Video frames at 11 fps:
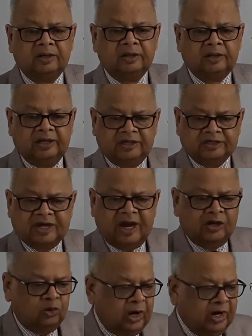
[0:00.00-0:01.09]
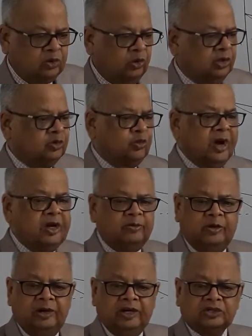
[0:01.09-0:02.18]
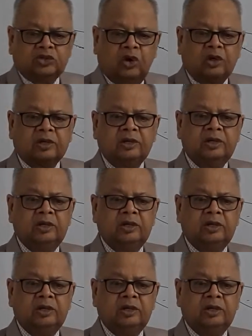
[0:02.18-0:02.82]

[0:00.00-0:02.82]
They decide at which point we will stop.